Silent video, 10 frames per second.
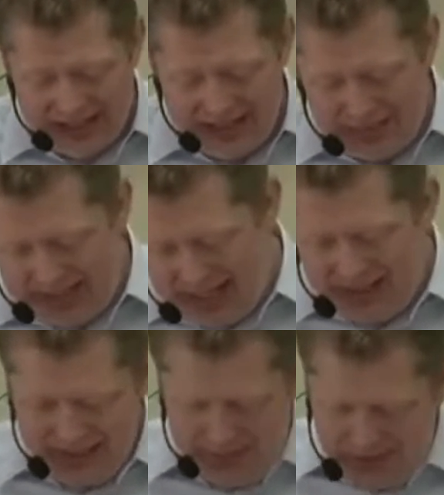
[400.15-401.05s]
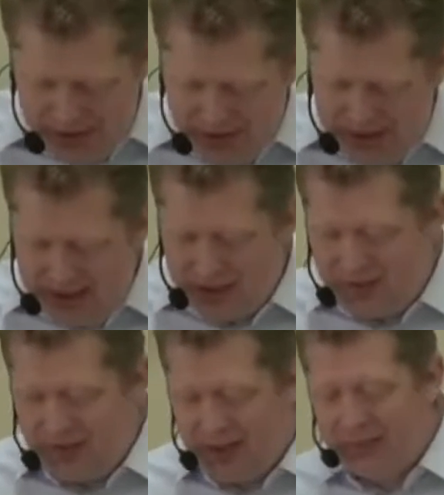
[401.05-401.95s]
and he began his mission in
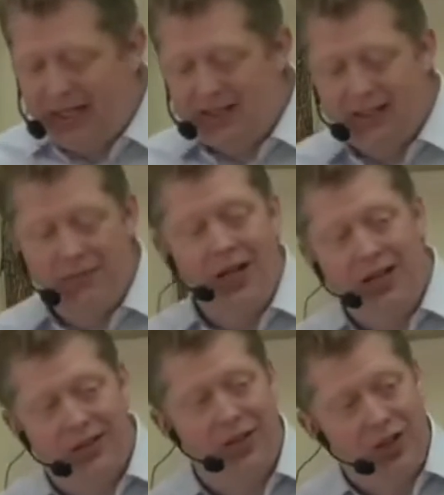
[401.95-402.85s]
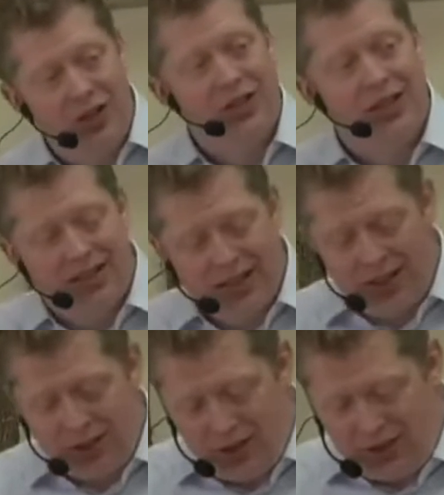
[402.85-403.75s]
each of those places amongst the Jews in the
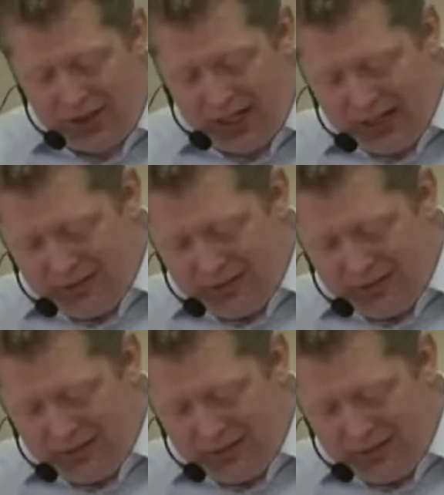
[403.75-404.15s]
synagogues